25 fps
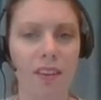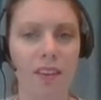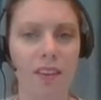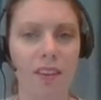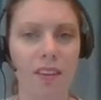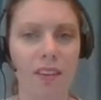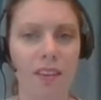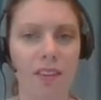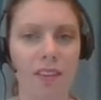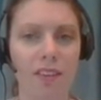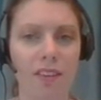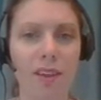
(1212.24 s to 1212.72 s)

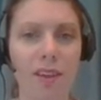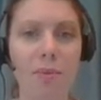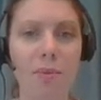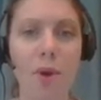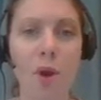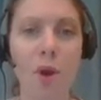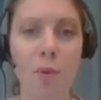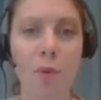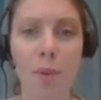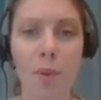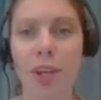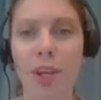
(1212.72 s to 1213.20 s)
some
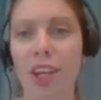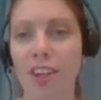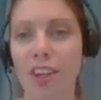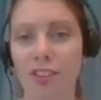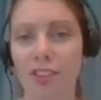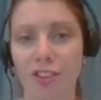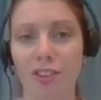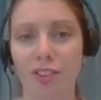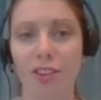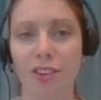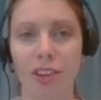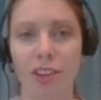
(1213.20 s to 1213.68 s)
openings
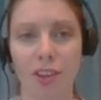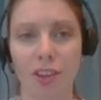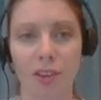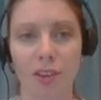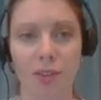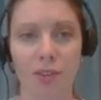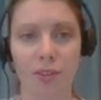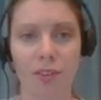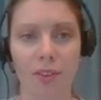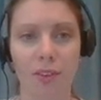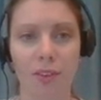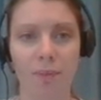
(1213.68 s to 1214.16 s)
you can
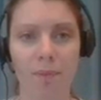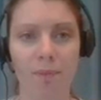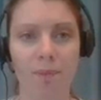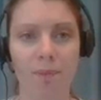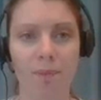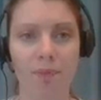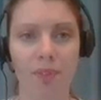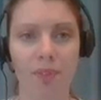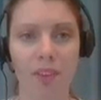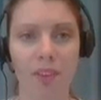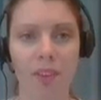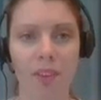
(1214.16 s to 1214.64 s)
use.
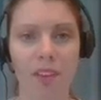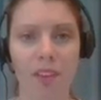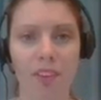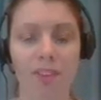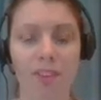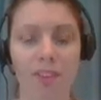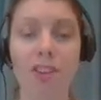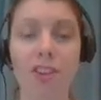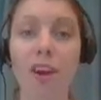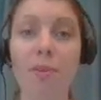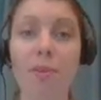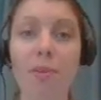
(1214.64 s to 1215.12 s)

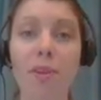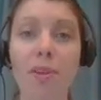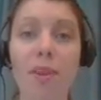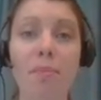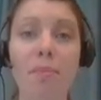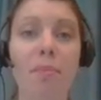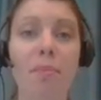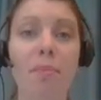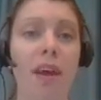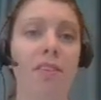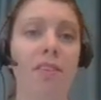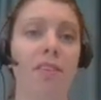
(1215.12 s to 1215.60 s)
Start with the
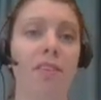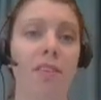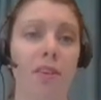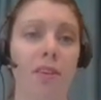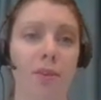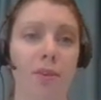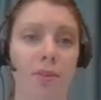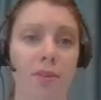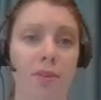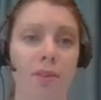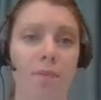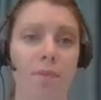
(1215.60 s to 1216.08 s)
best
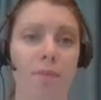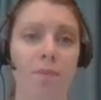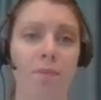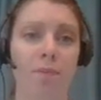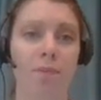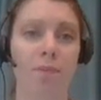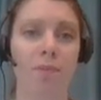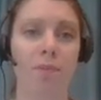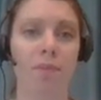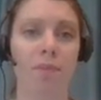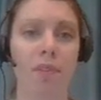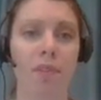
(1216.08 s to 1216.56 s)
news.
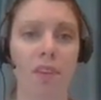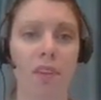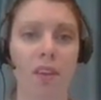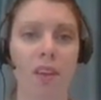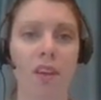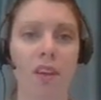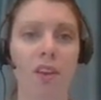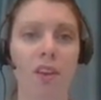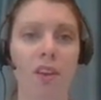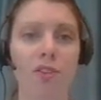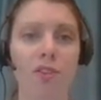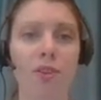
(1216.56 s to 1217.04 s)

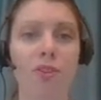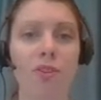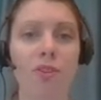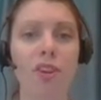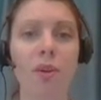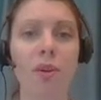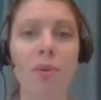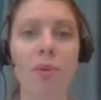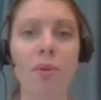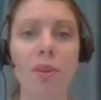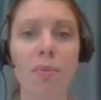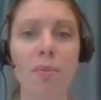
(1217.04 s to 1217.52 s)
So start
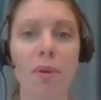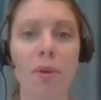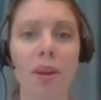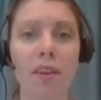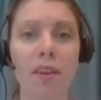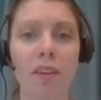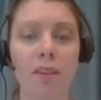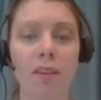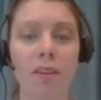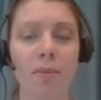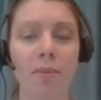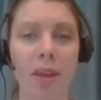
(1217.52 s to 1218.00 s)
with the part of
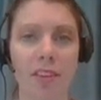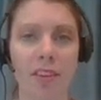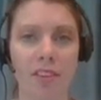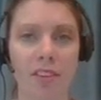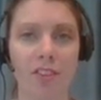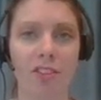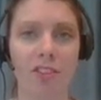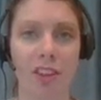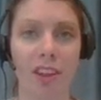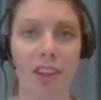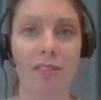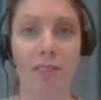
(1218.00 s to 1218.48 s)
the
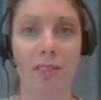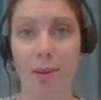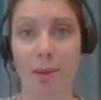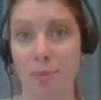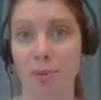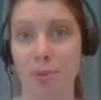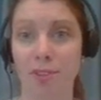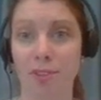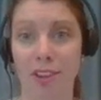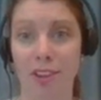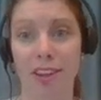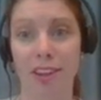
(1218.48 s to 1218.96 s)
message that
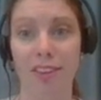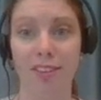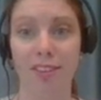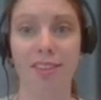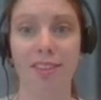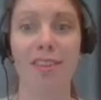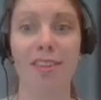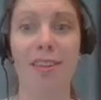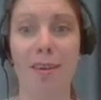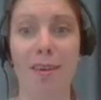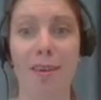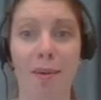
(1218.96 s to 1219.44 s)
represents
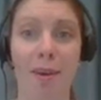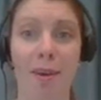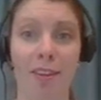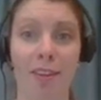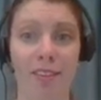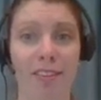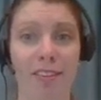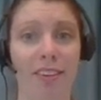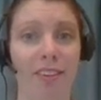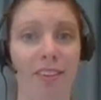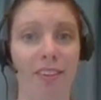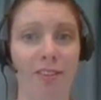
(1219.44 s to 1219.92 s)
the best
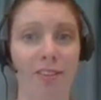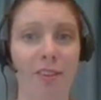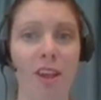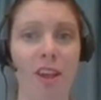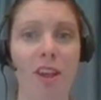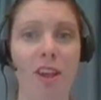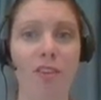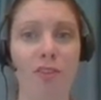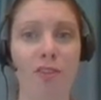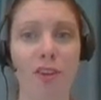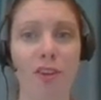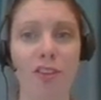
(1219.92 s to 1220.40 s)
news.
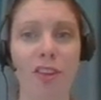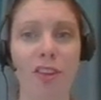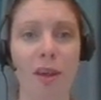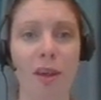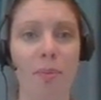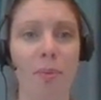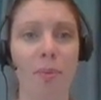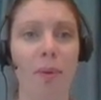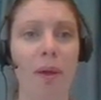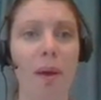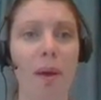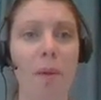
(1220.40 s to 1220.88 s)
For
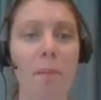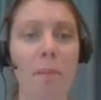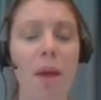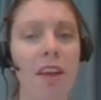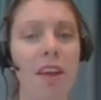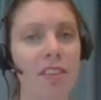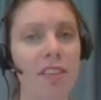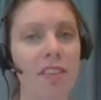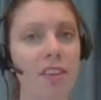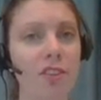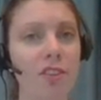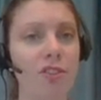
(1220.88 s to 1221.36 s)
example, a
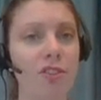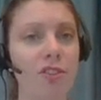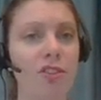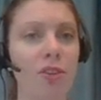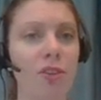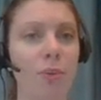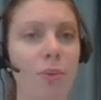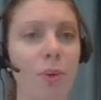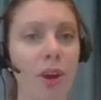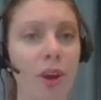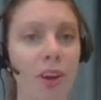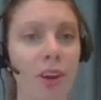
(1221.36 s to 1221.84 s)
message to
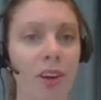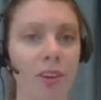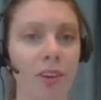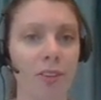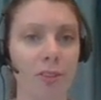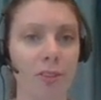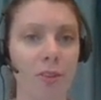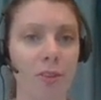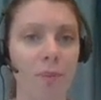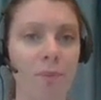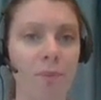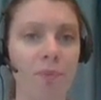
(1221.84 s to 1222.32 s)

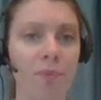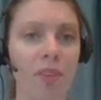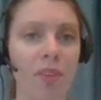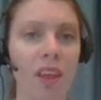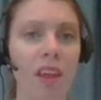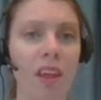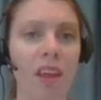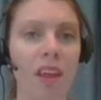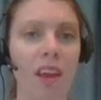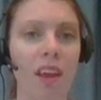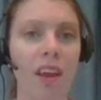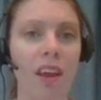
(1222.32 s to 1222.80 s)
workers
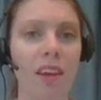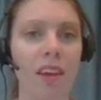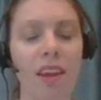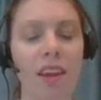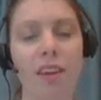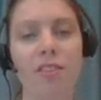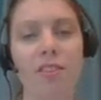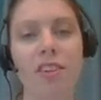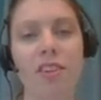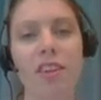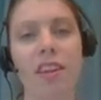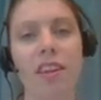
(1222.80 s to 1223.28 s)

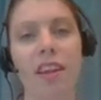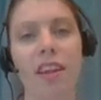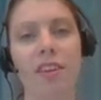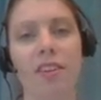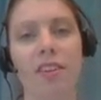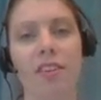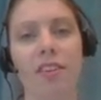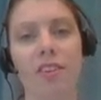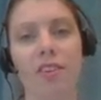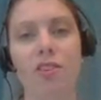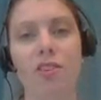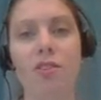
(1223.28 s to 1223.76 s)
announcing that
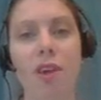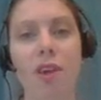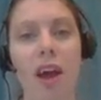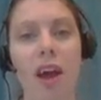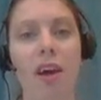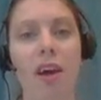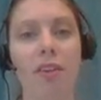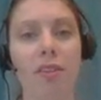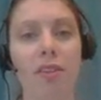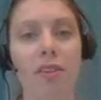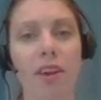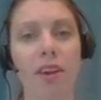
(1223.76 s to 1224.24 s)
new
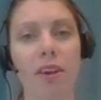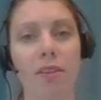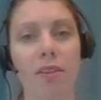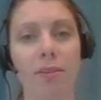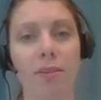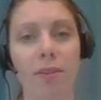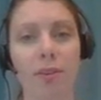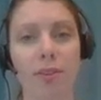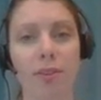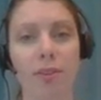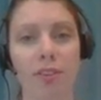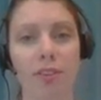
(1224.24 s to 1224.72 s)
healthcare
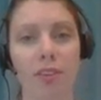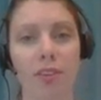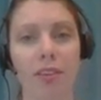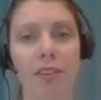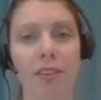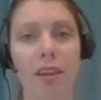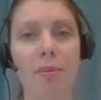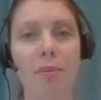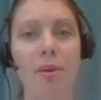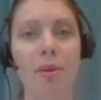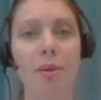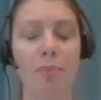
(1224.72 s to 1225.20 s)
rules
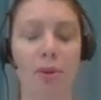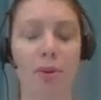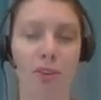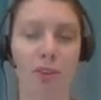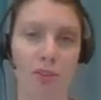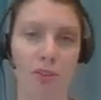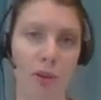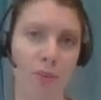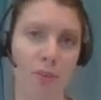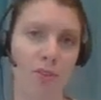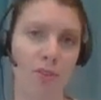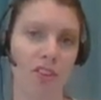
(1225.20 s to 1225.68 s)
limit
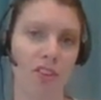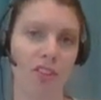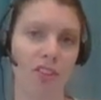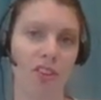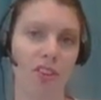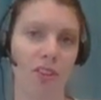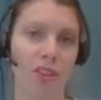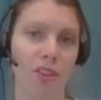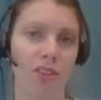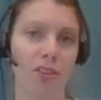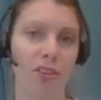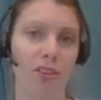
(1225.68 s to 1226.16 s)
prescriptions to
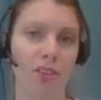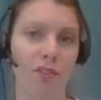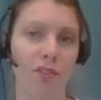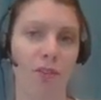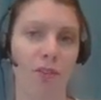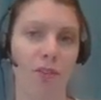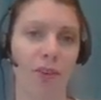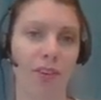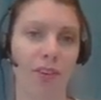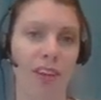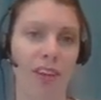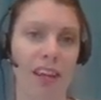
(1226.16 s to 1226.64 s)

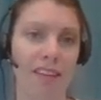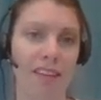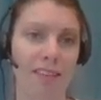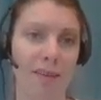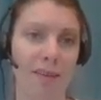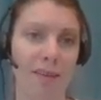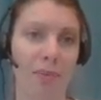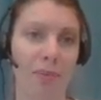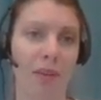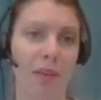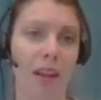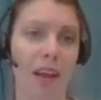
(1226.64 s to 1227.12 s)
34-day
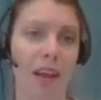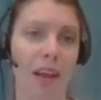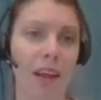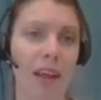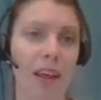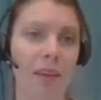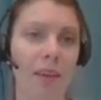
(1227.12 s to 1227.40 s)
supply